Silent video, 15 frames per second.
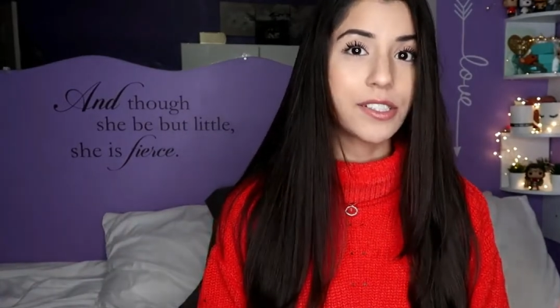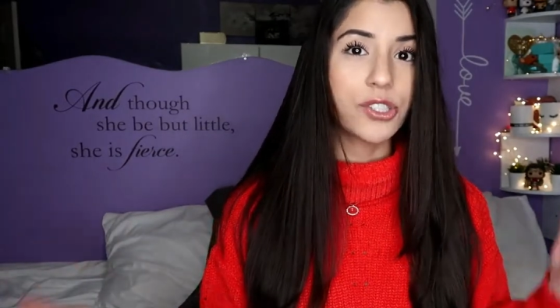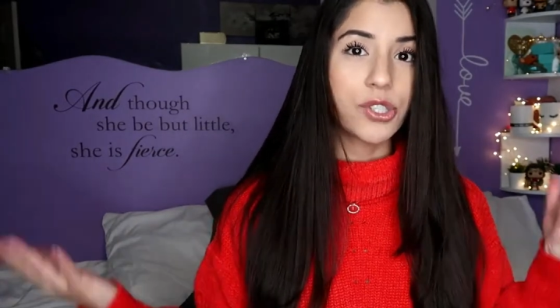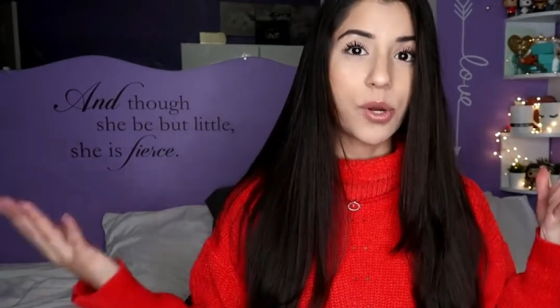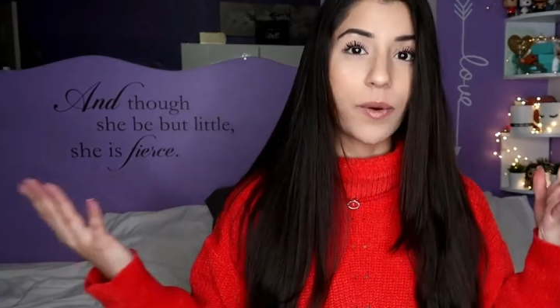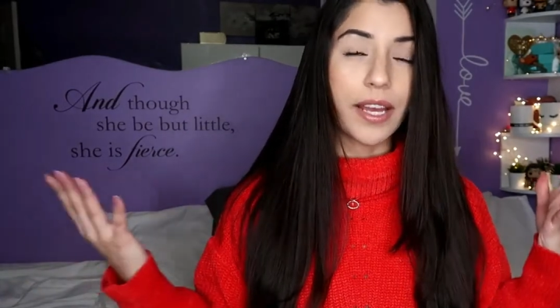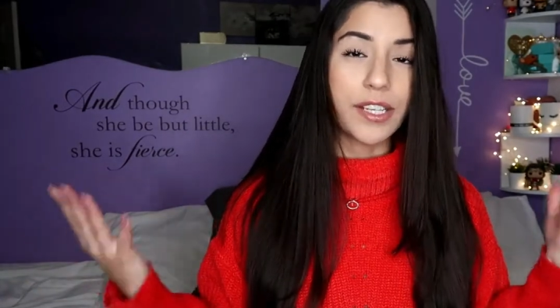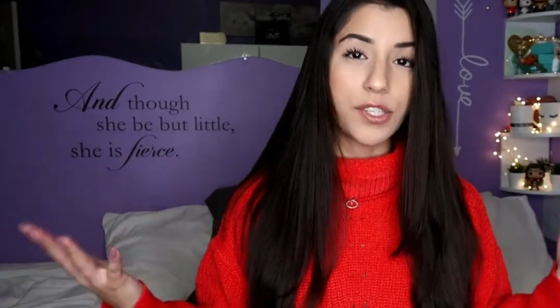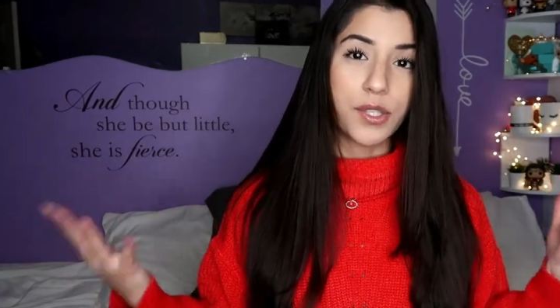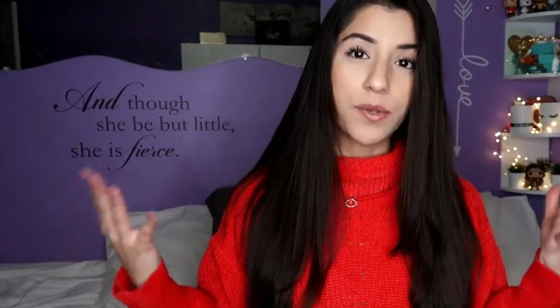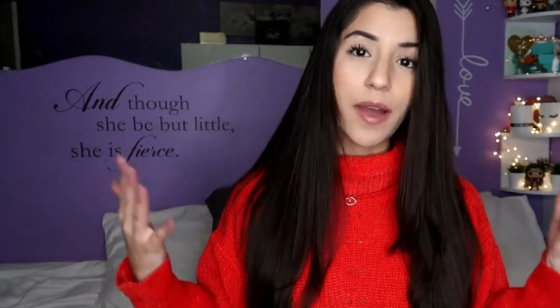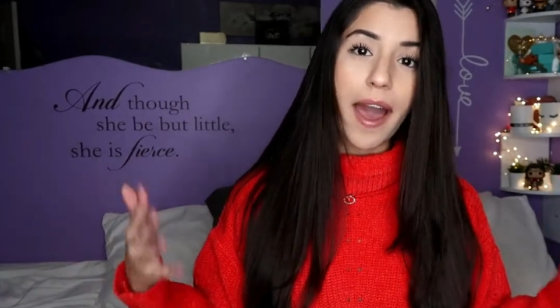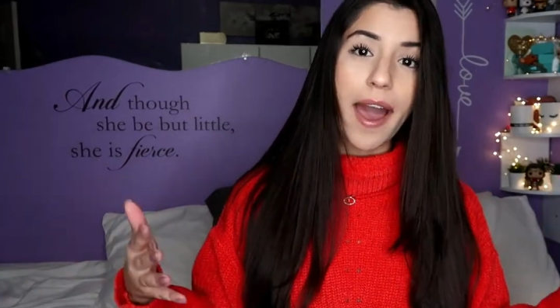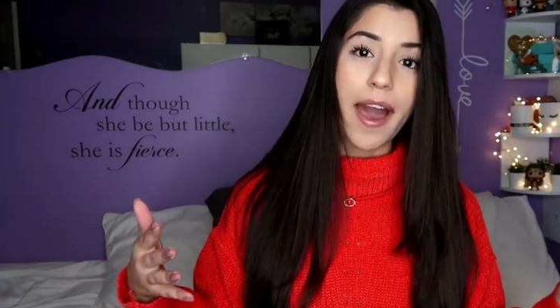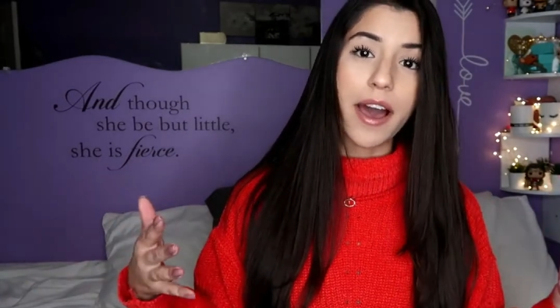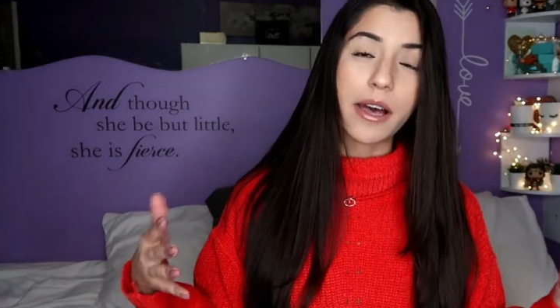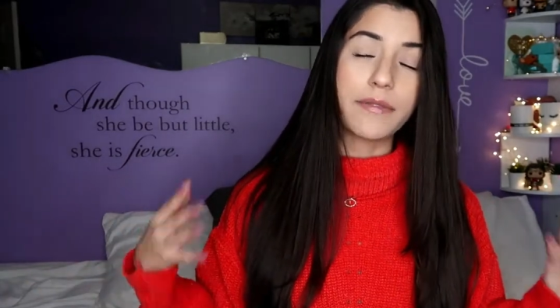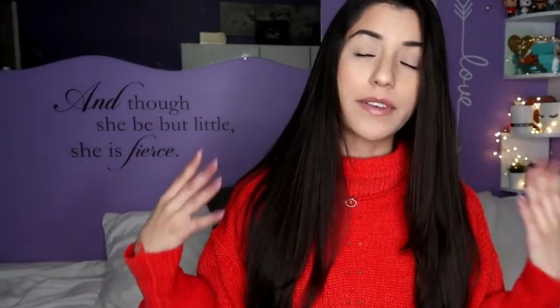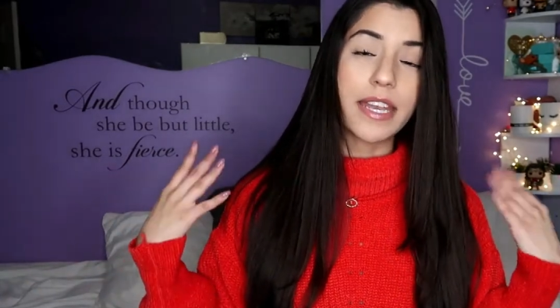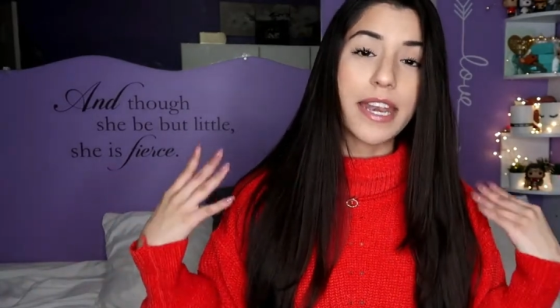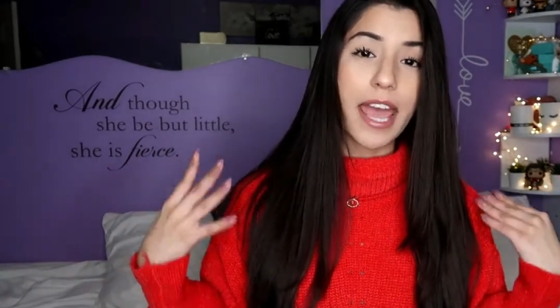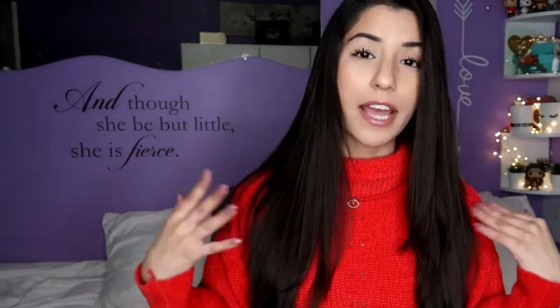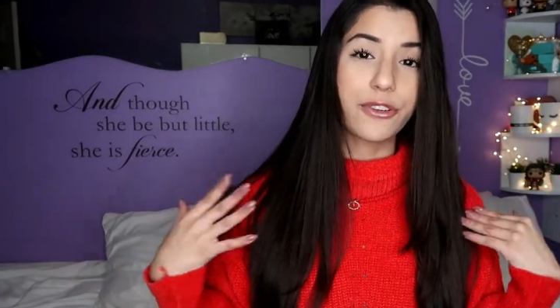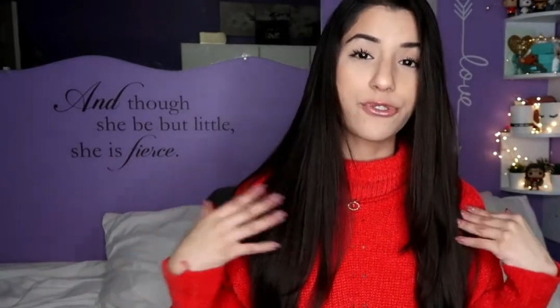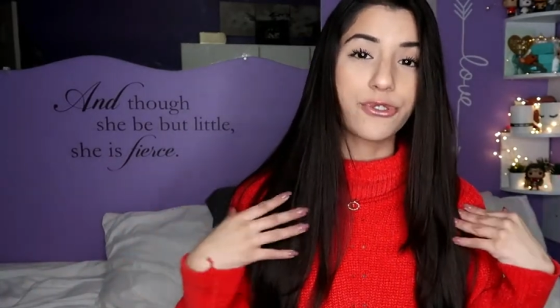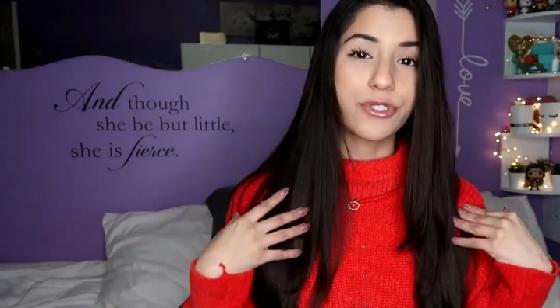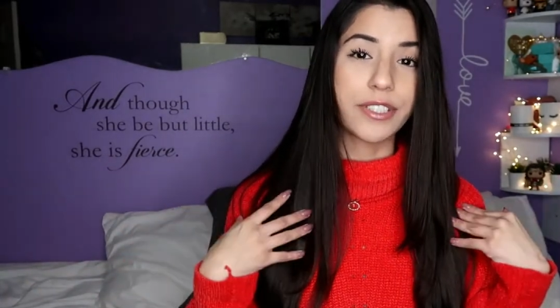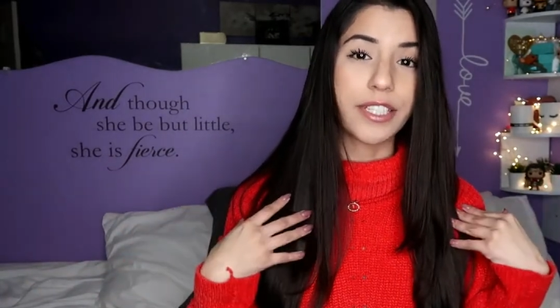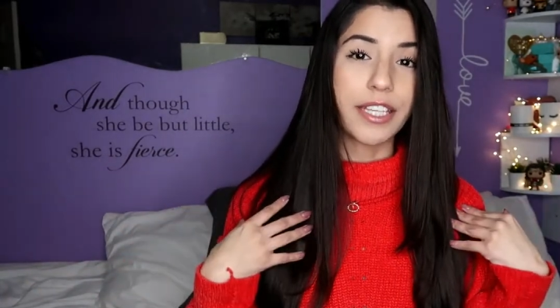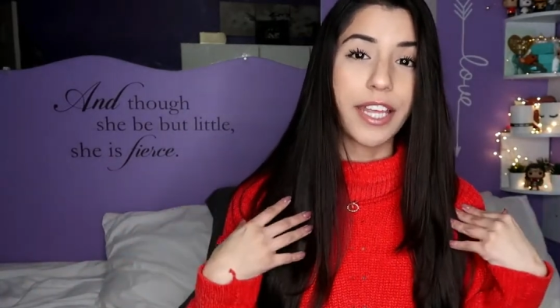so I do have
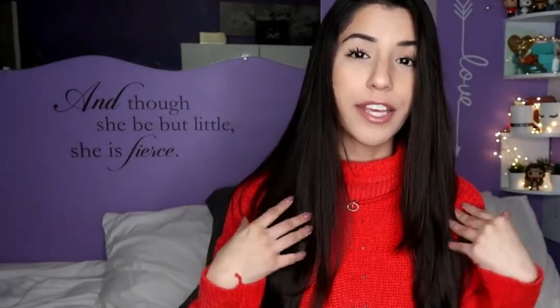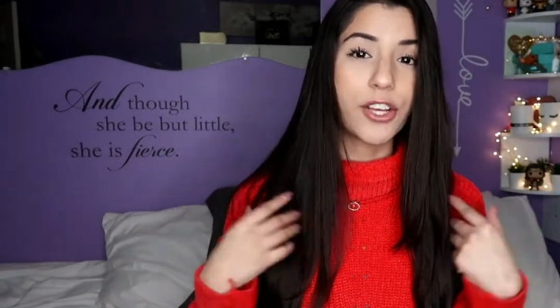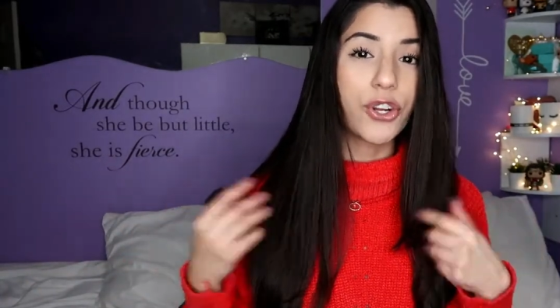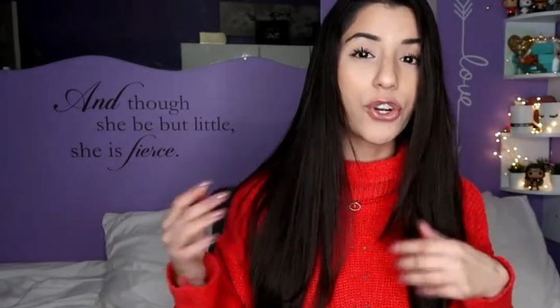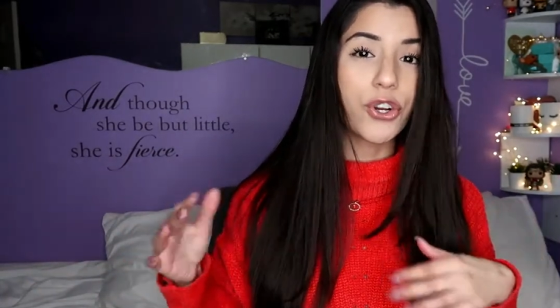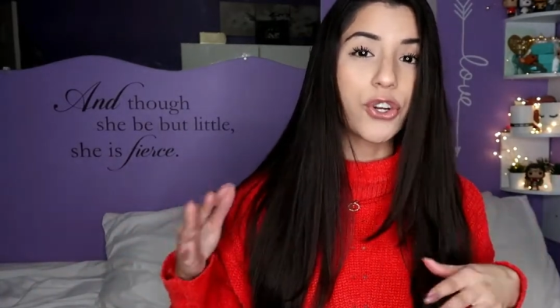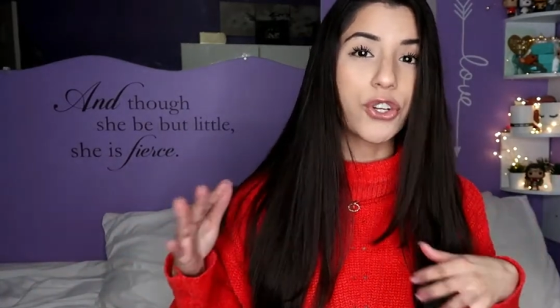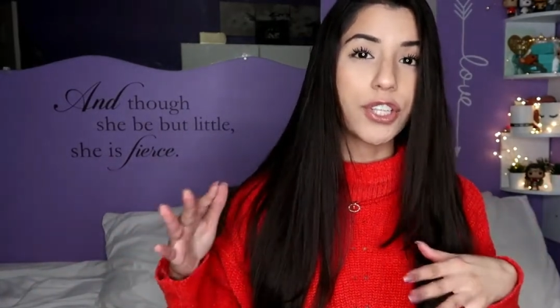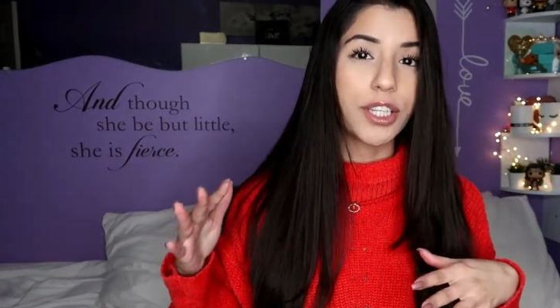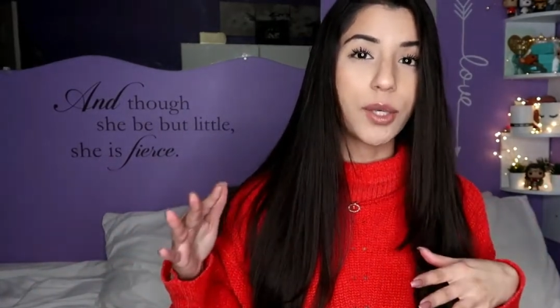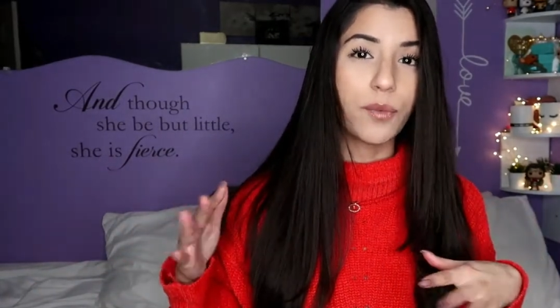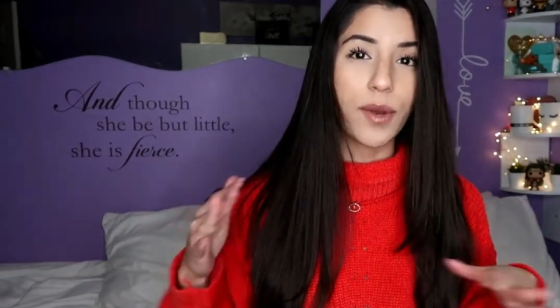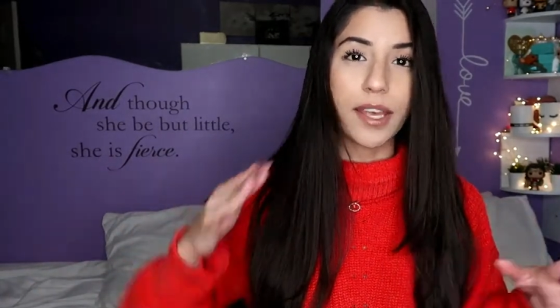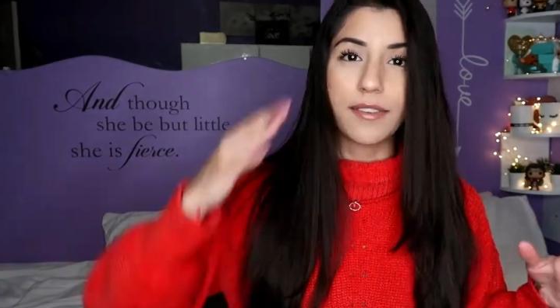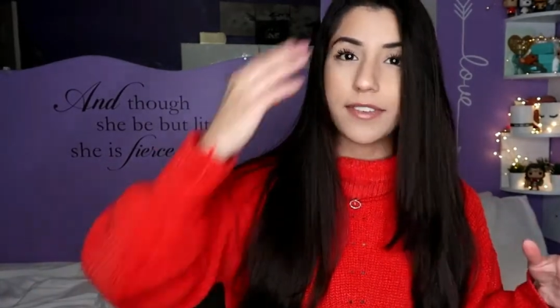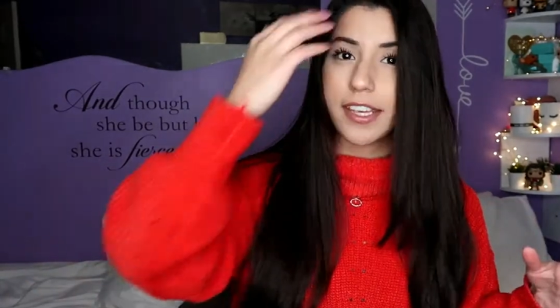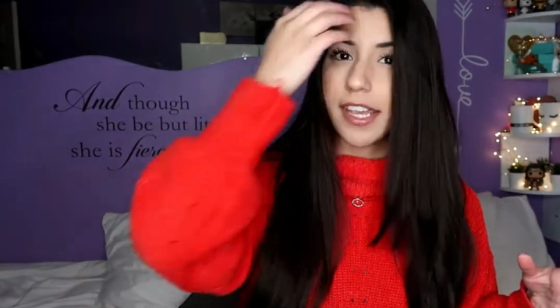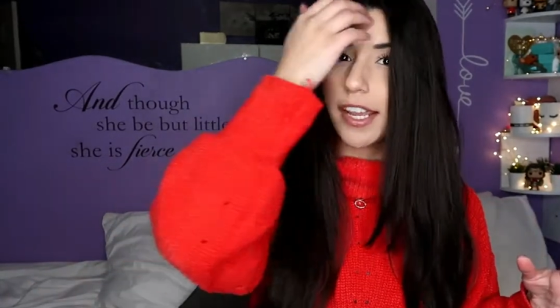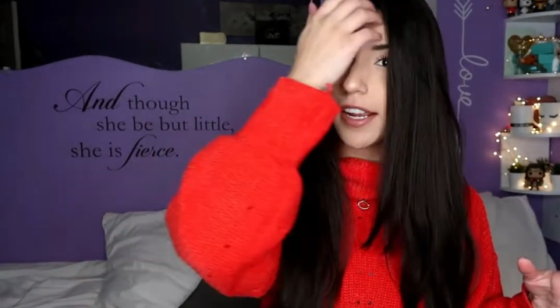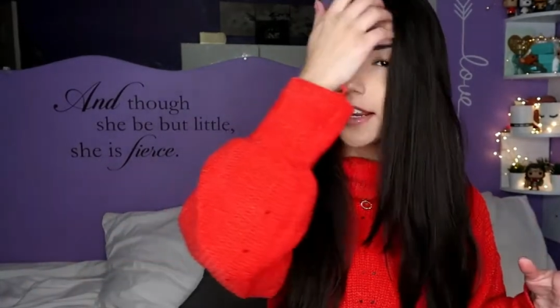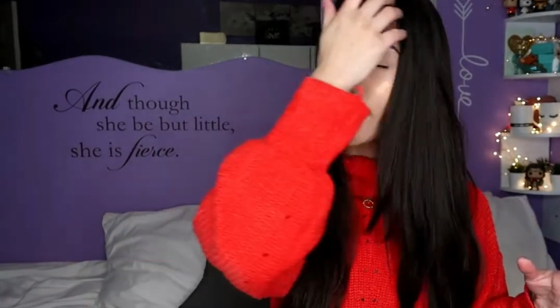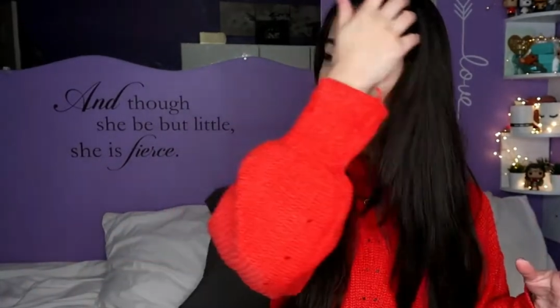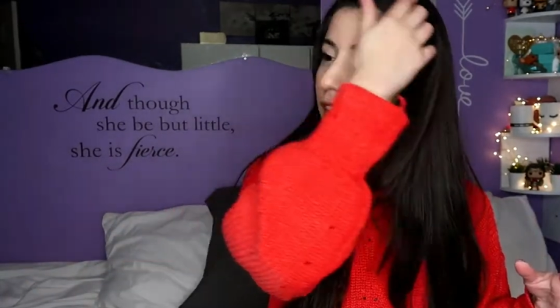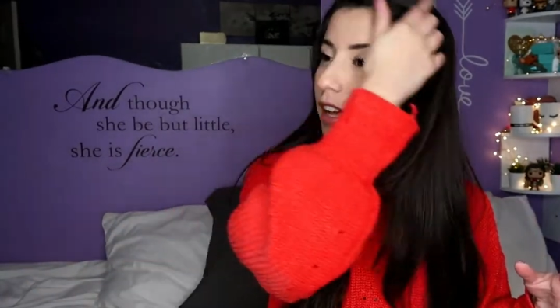naturally like curly wavy hair.